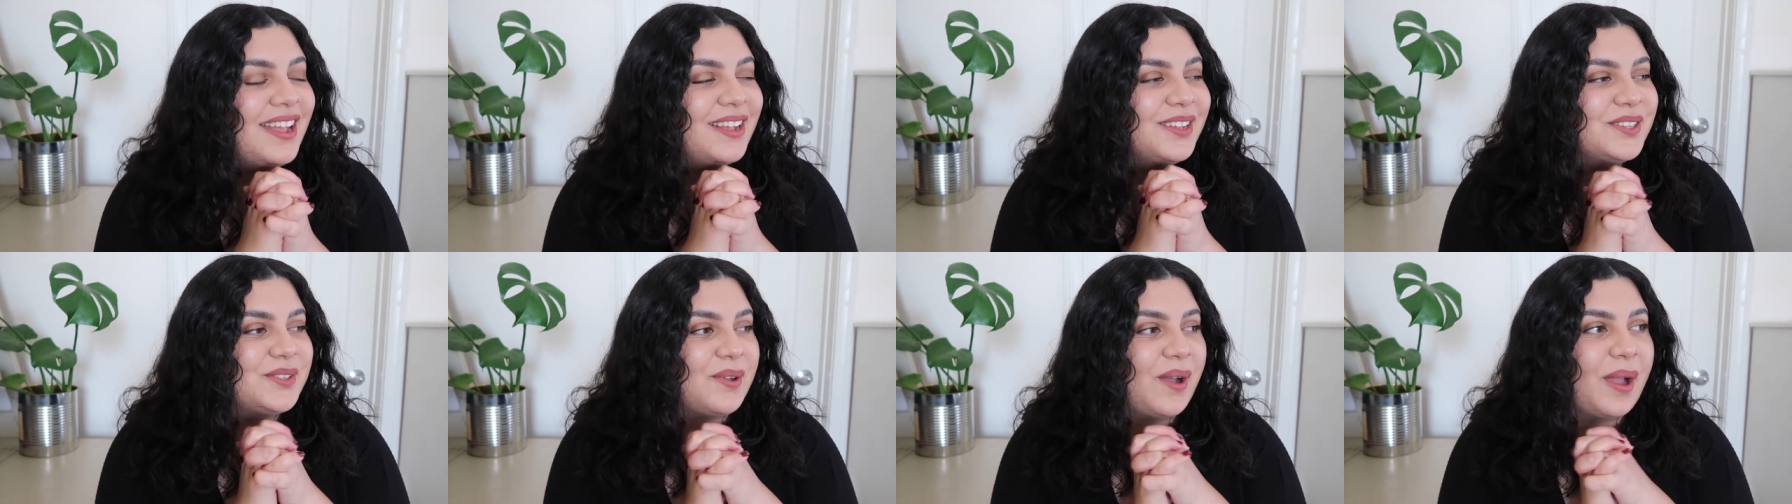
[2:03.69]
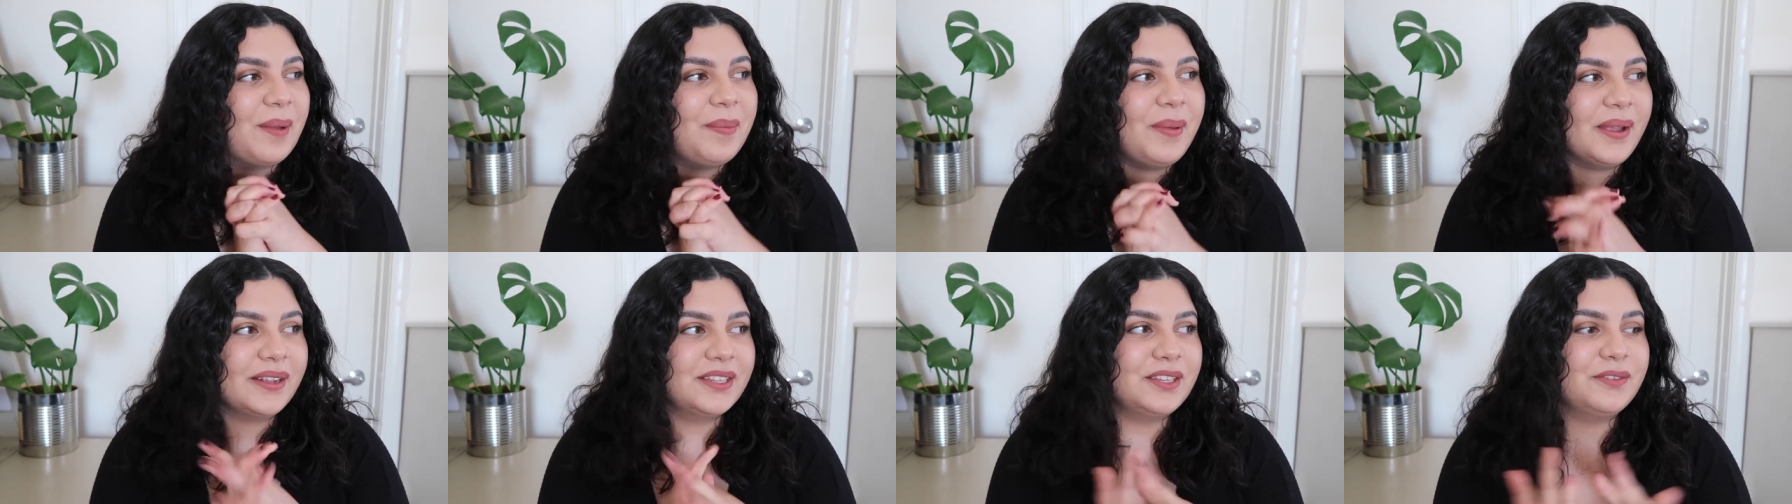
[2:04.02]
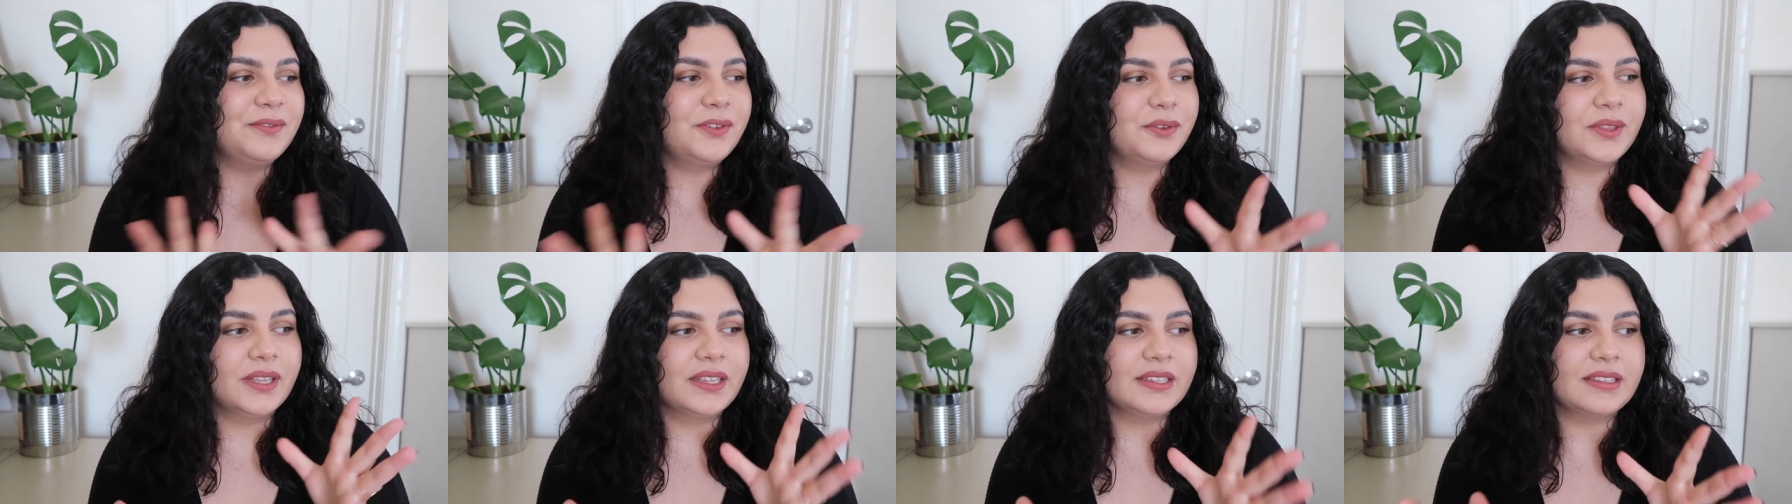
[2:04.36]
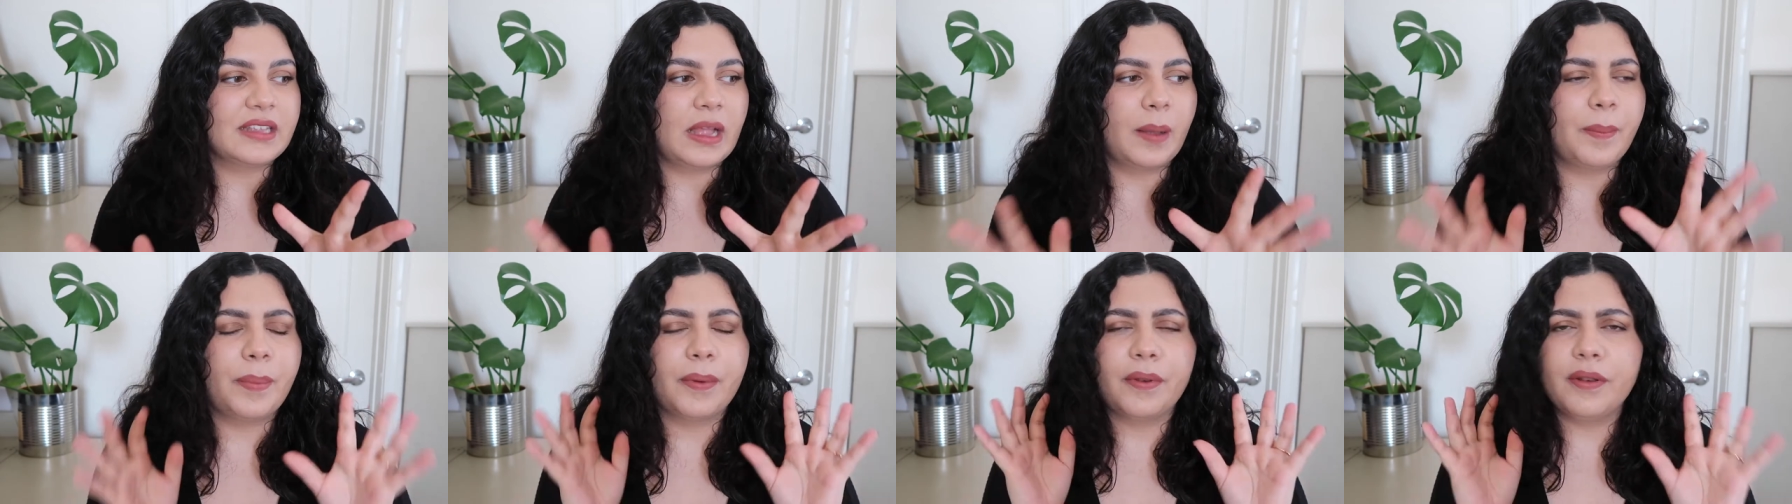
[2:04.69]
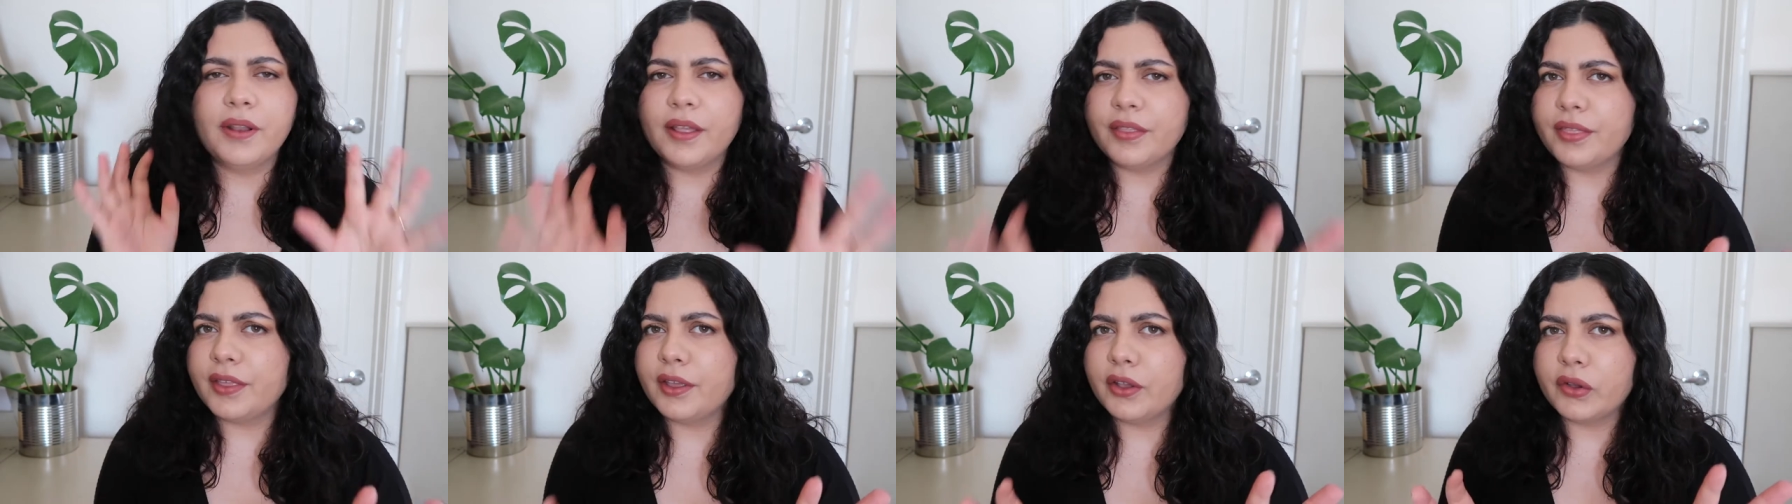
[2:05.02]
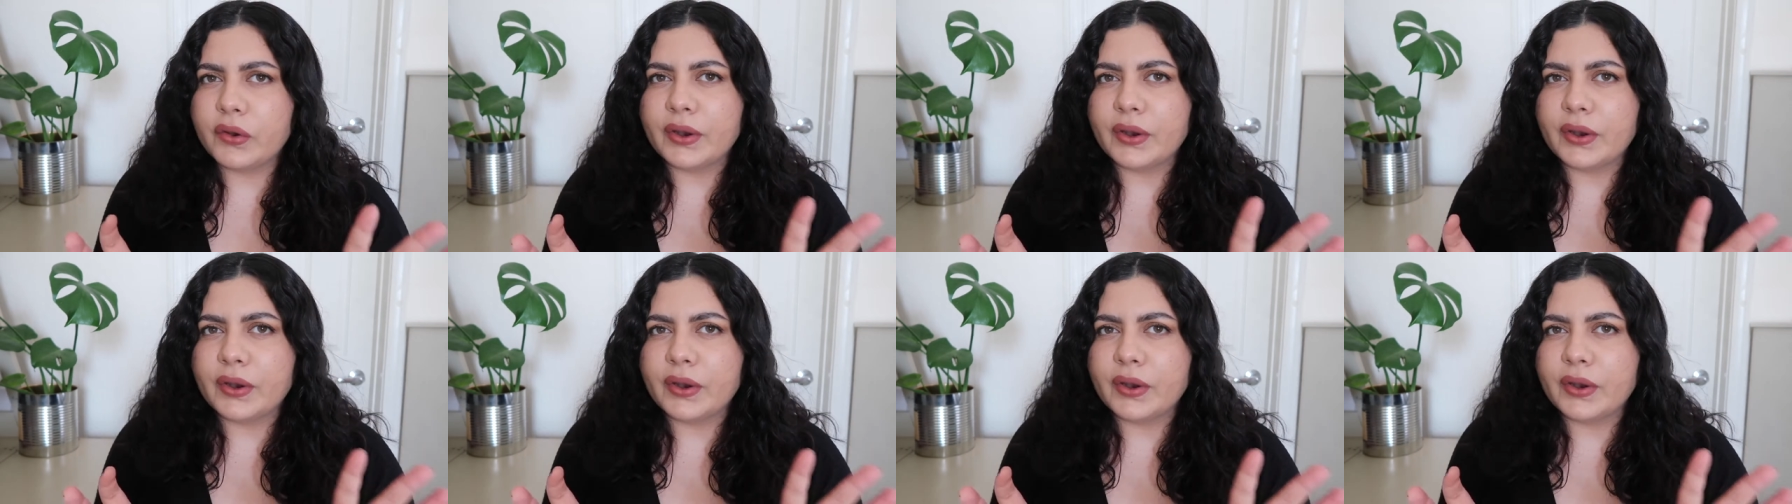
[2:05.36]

So I picked a few things up, nothing